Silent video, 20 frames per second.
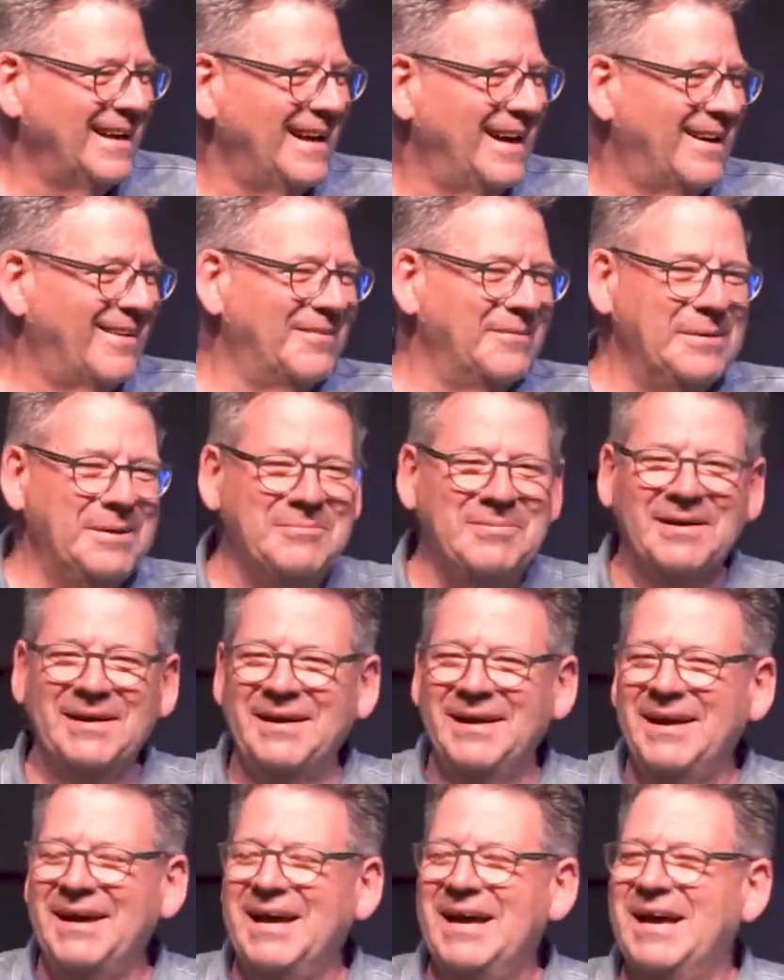I
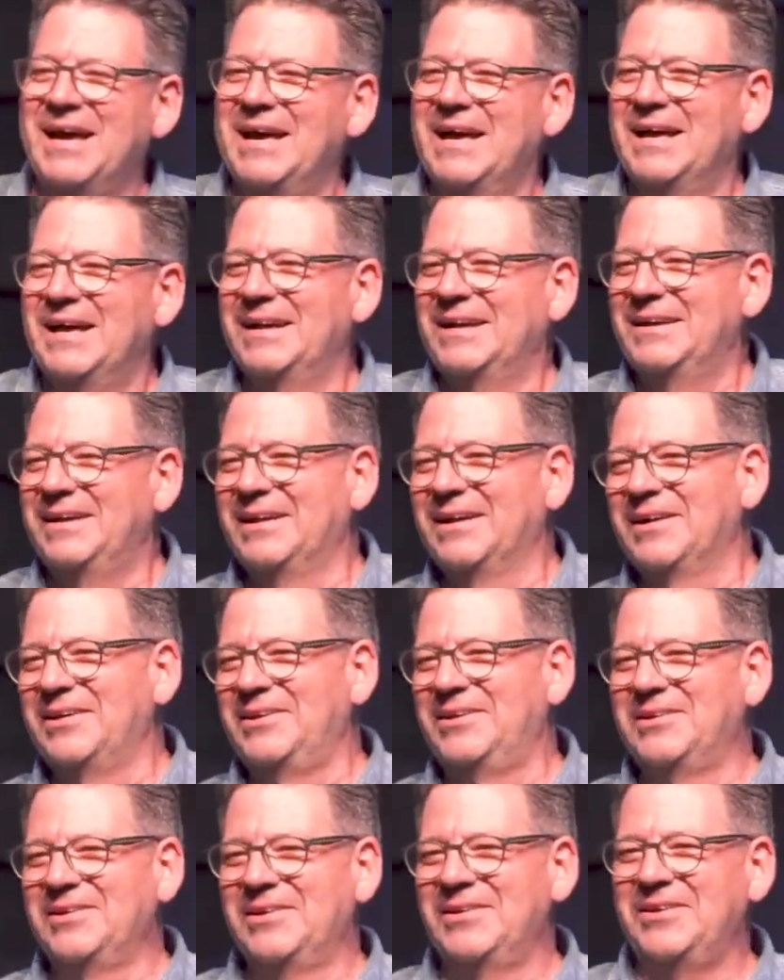remember, you know,
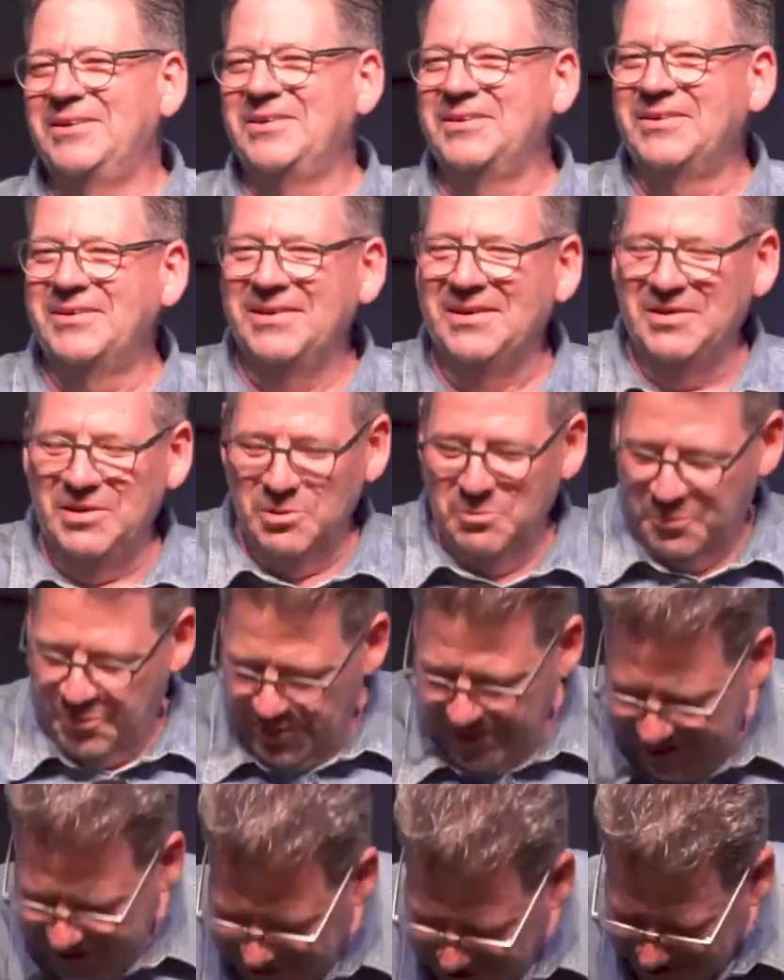you, you, you
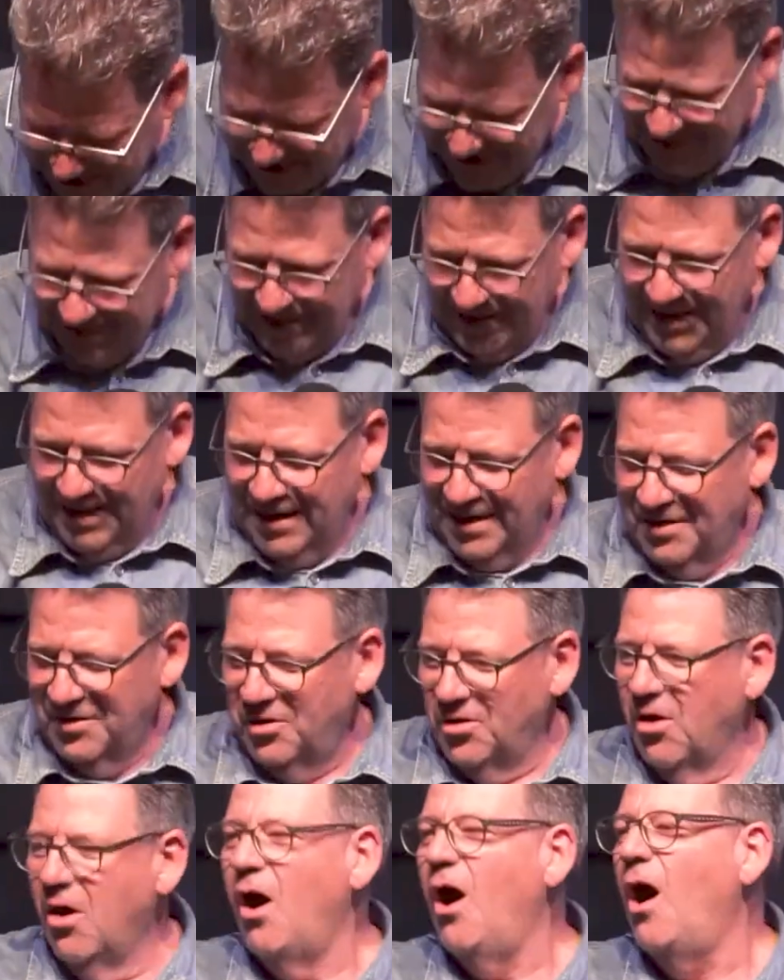preach
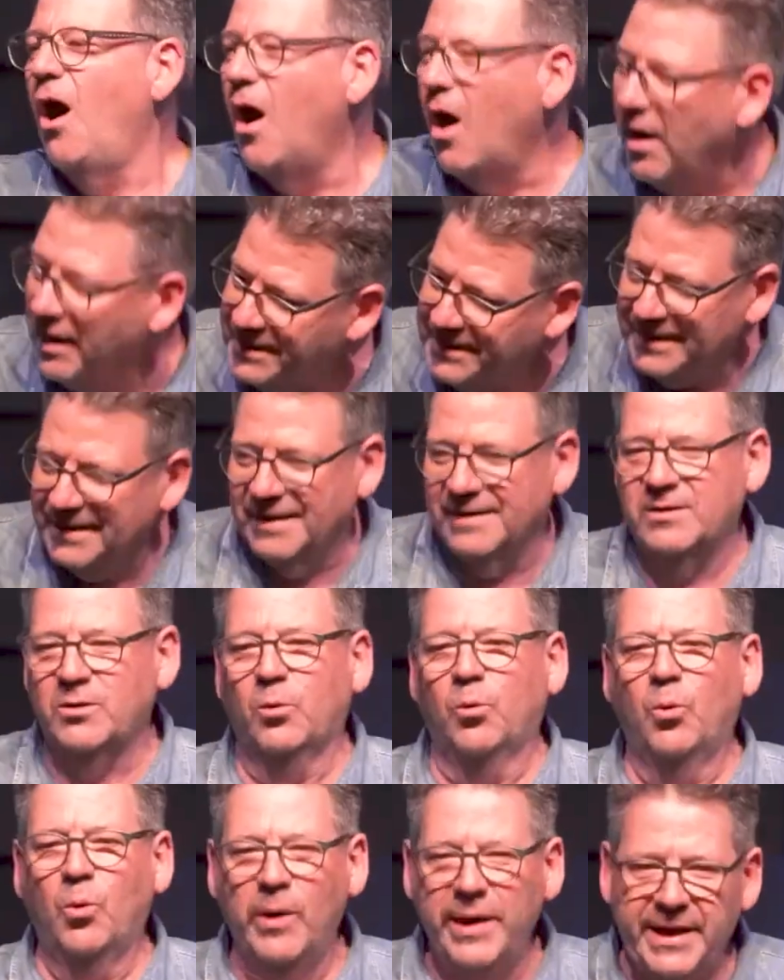your heart out
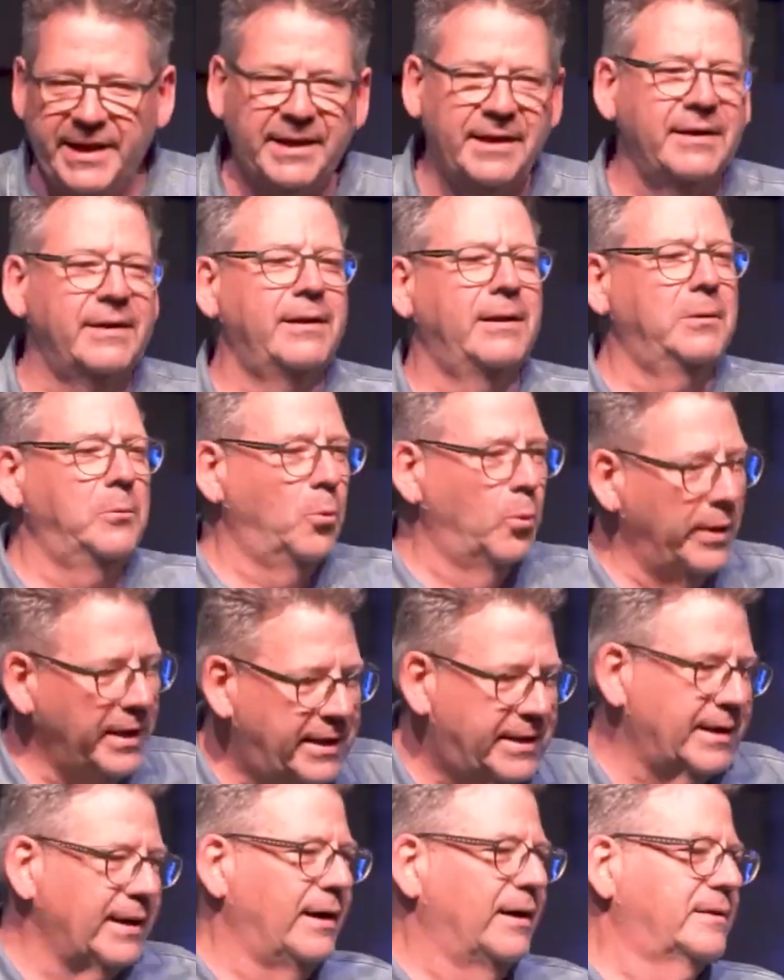week in,
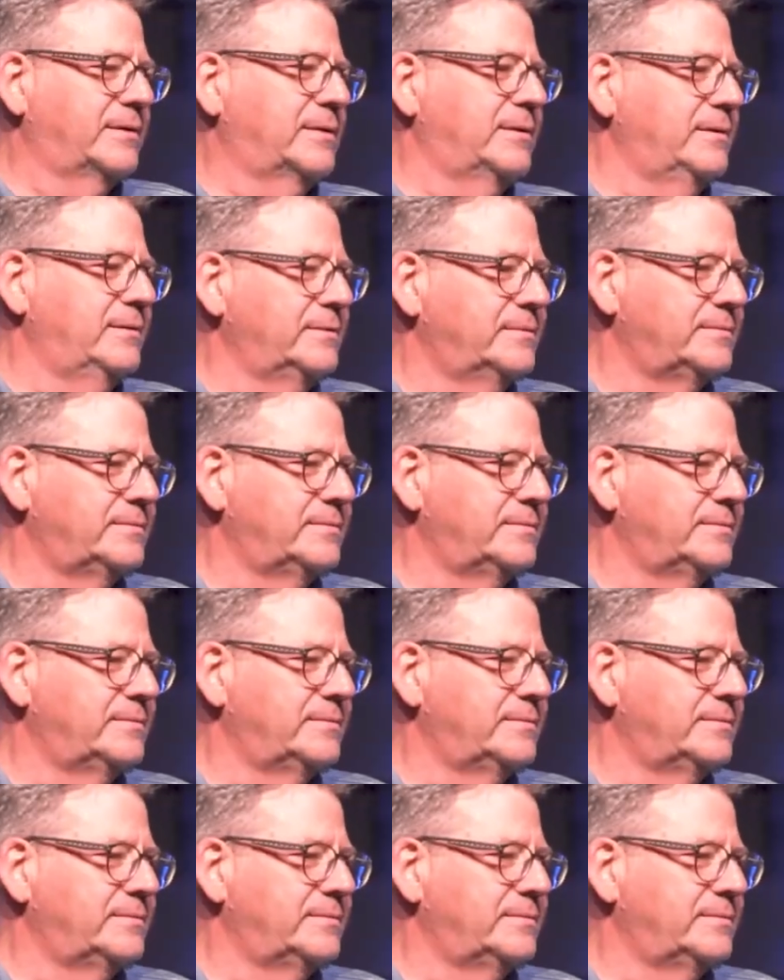week out.